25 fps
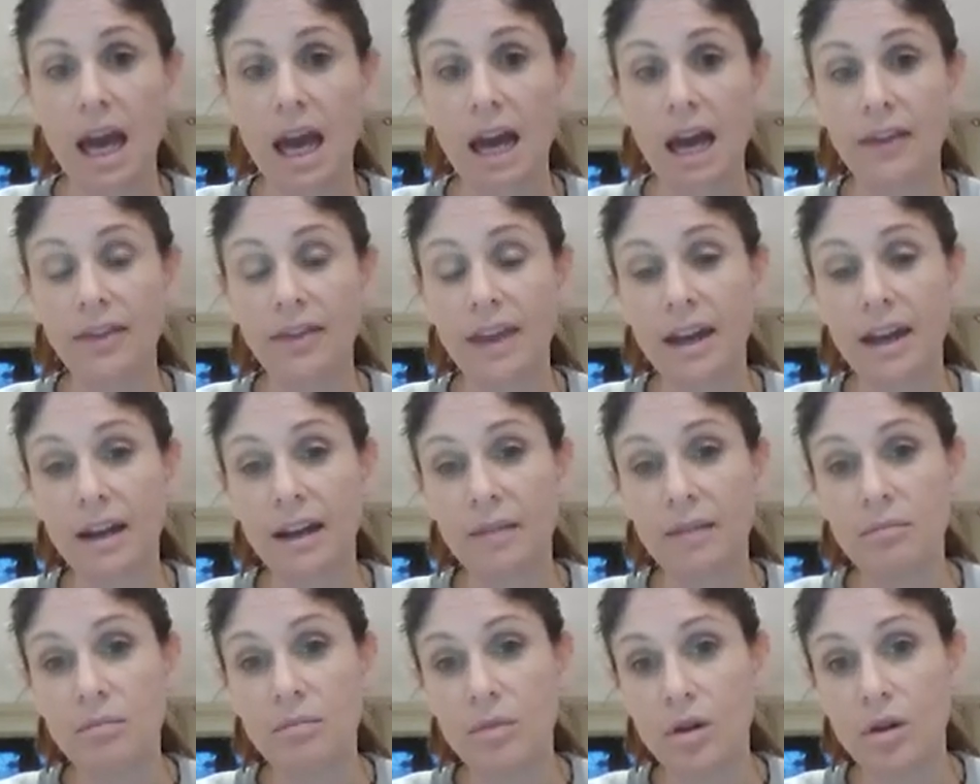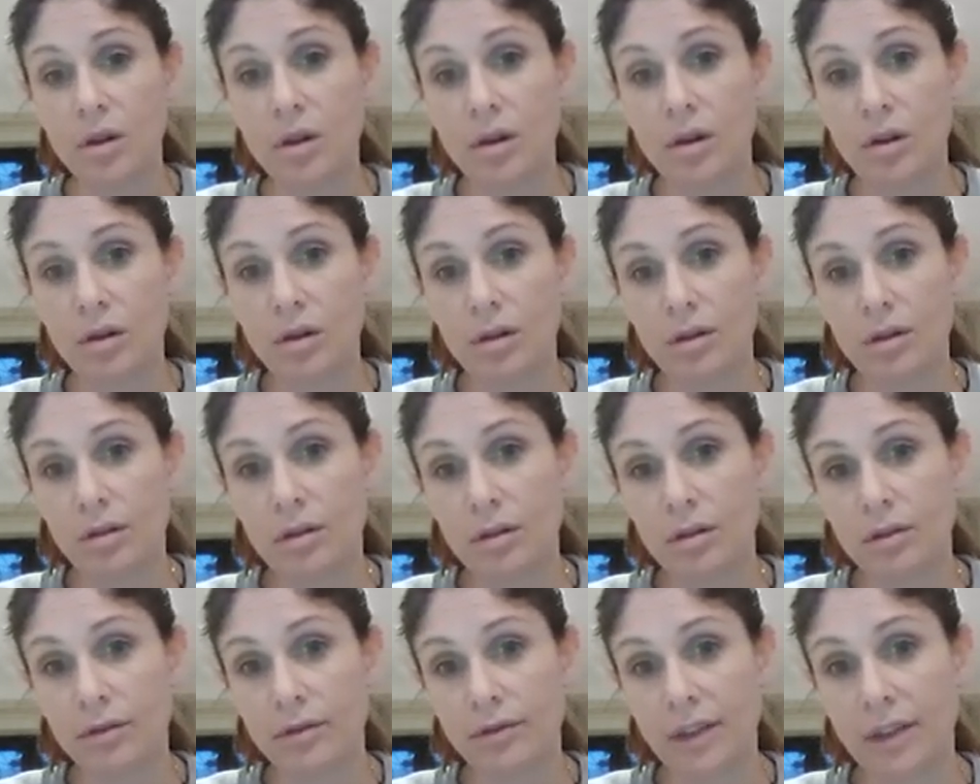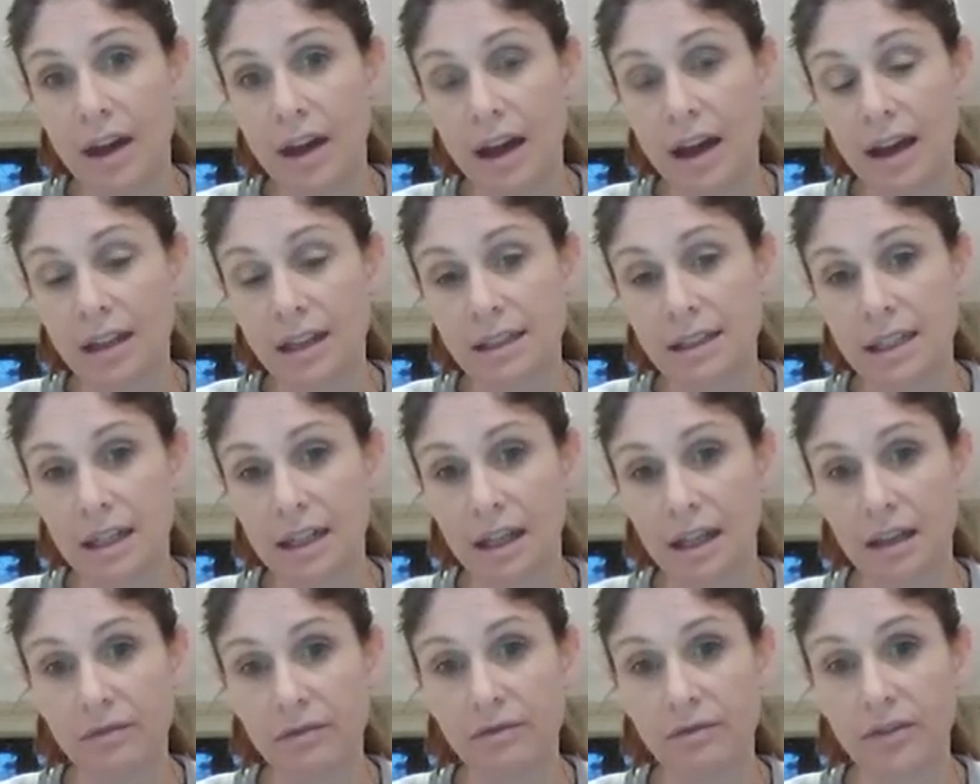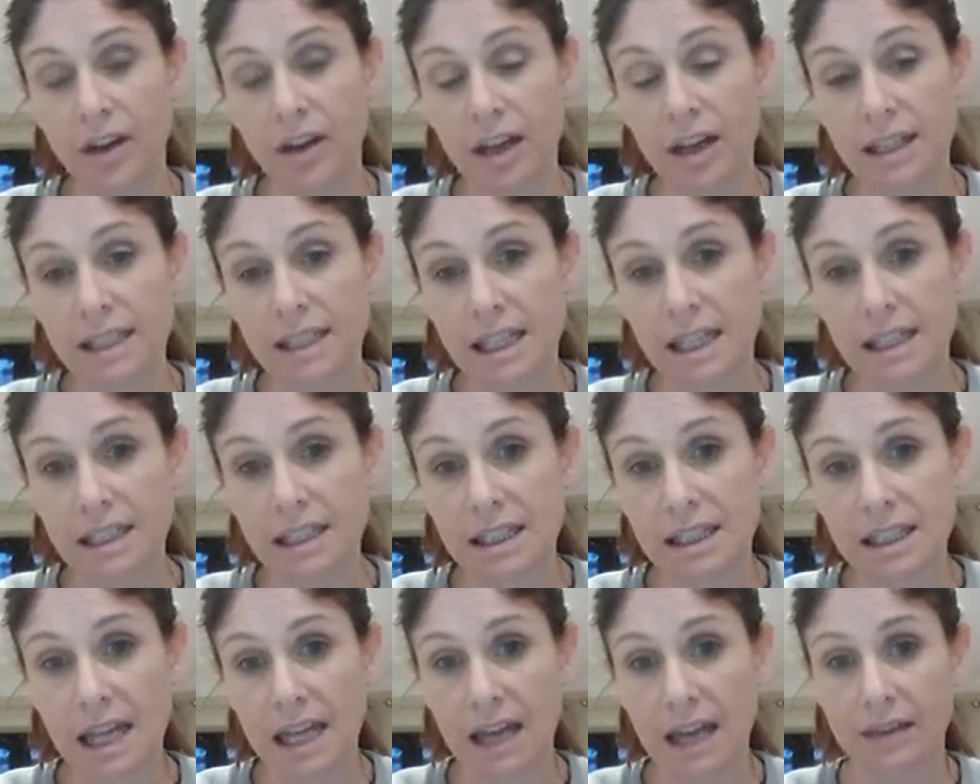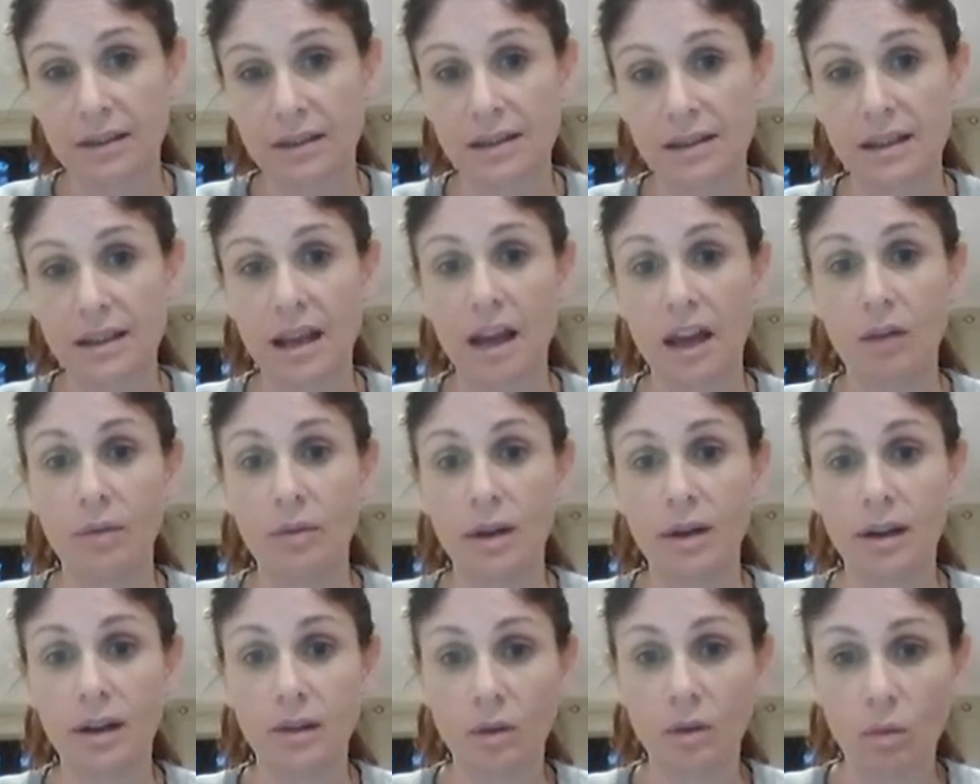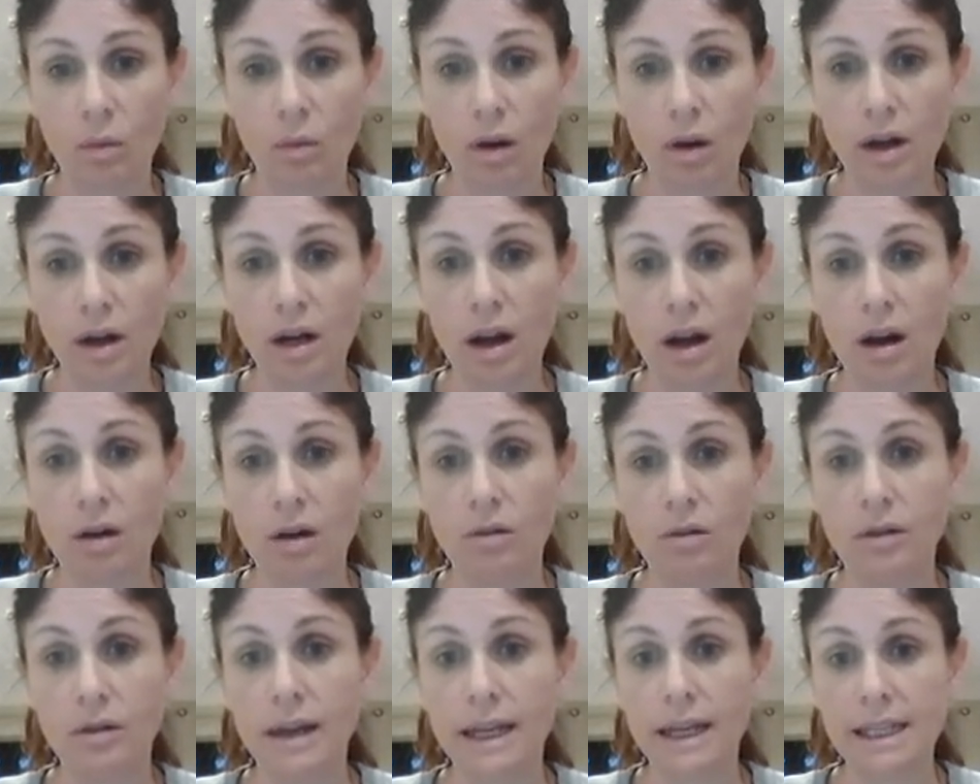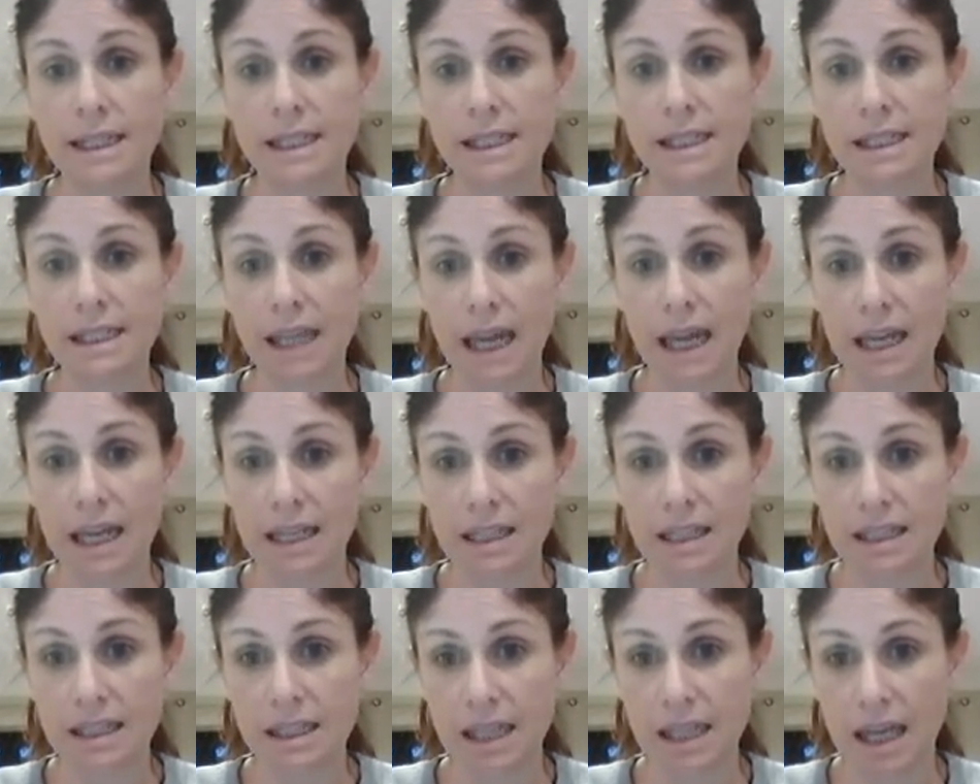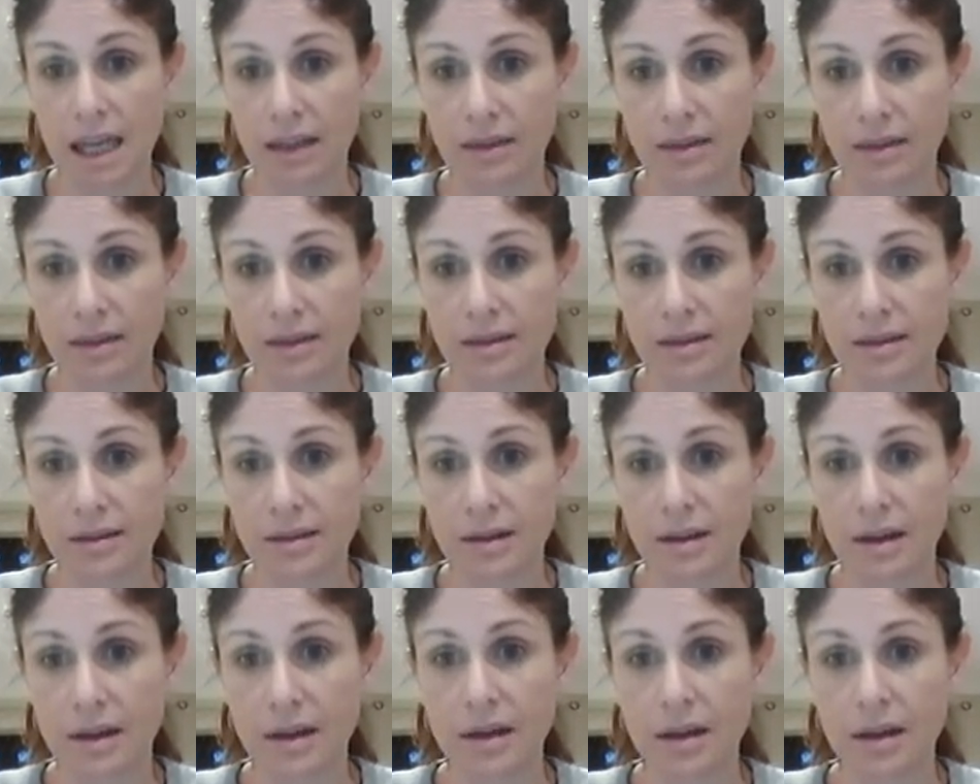And then I move that and I convert it into tenths. We know that 1 whole is 10 tenths.